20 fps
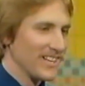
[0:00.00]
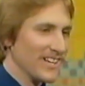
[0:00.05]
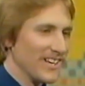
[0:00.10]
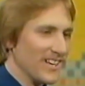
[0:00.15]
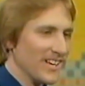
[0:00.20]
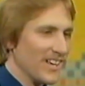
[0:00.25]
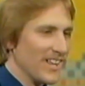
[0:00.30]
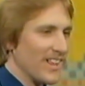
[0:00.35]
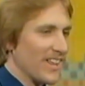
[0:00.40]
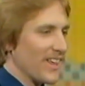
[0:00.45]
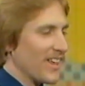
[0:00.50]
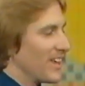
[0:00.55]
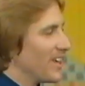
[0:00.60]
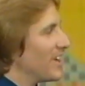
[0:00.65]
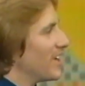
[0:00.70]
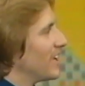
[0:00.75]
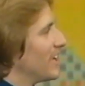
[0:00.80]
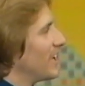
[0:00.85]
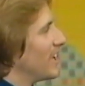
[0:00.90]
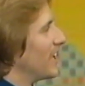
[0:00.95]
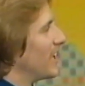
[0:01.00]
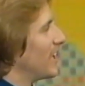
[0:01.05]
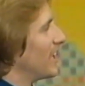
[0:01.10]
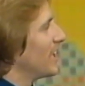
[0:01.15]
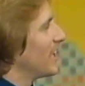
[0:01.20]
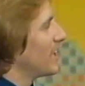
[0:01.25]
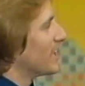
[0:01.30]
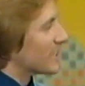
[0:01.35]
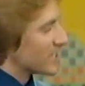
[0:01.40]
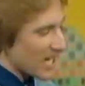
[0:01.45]
What do you think?
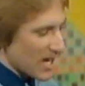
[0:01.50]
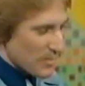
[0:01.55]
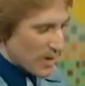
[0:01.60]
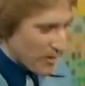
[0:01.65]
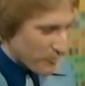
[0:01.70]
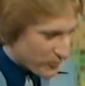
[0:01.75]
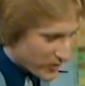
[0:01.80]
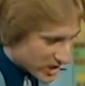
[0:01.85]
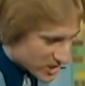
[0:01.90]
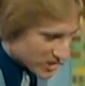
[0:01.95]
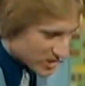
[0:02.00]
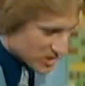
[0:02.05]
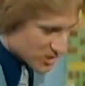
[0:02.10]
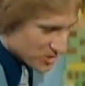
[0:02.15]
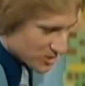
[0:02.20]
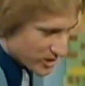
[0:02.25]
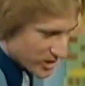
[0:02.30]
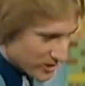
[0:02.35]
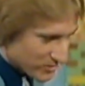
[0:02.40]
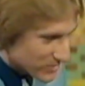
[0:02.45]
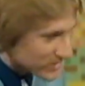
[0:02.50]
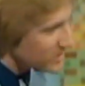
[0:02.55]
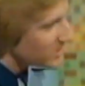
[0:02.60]
Uh, how about fish and stream?